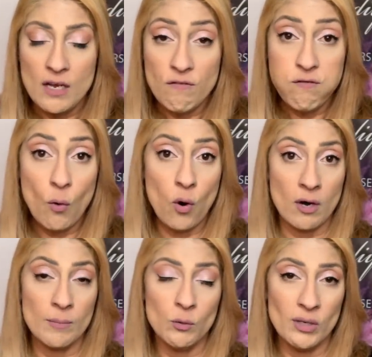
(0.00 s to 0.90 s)

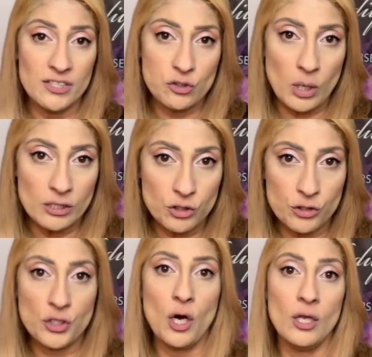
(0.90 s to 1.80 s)
form what
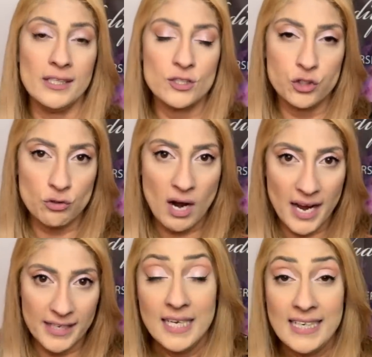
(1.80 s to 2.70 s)
astrologers call a
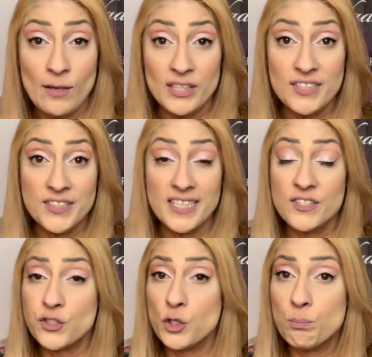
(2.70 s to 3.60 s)
trine. Now, this
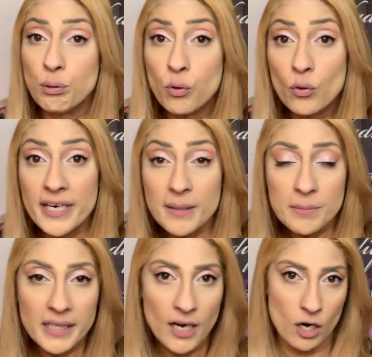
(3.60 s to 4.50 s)
is
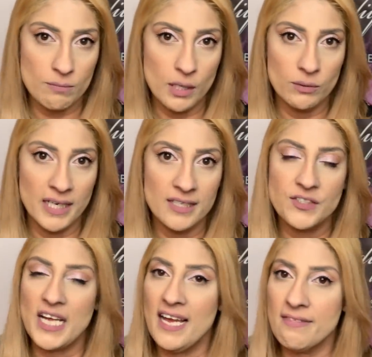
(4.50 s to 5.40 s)
supremely
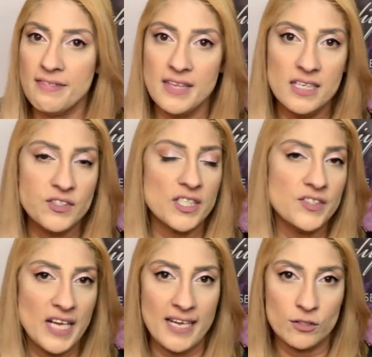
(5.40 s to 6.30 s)
harmonious, and this
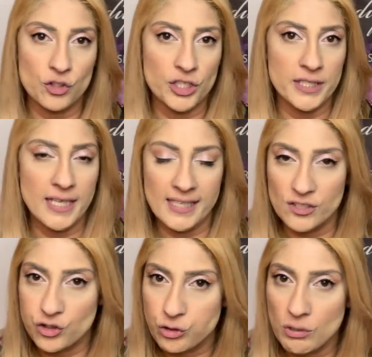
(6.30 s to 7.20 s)
is energy that
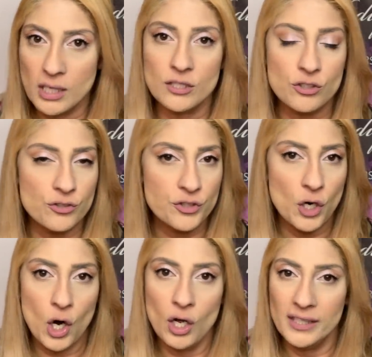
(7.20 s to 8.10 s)
astrologers
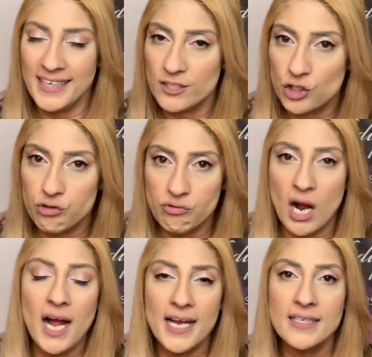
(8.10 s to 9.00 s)
call a
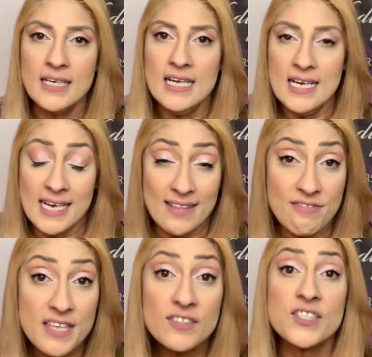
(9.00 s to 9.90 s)
trine,
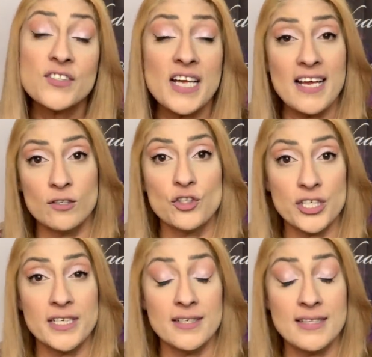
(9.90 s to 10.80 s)
and this is
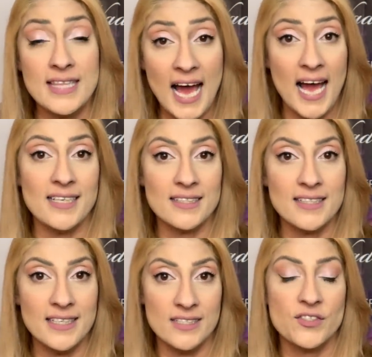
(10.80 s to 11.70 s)
energy that
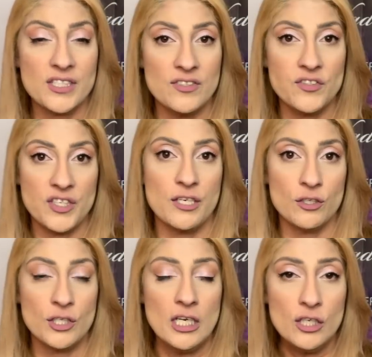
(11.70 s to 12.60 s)
is
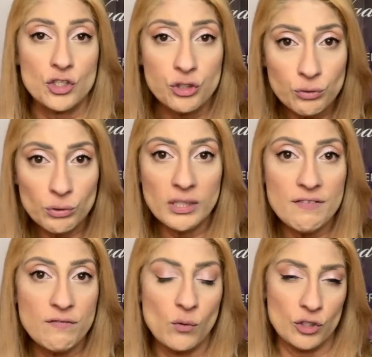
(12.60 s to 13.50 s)
considered truly
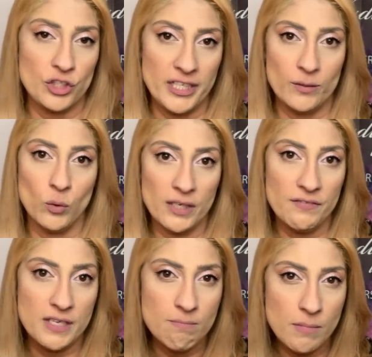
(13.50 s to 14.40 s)
fortunate, one
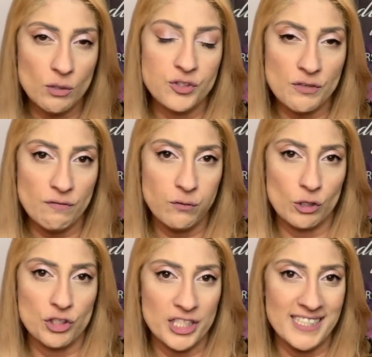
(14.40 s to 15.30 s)
of the most
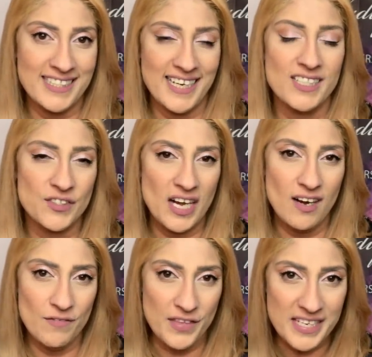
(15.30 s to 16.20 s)
fortunate days
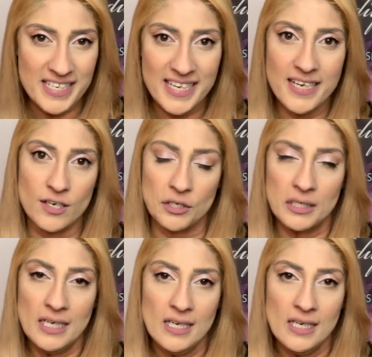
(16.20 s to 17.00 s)
of the year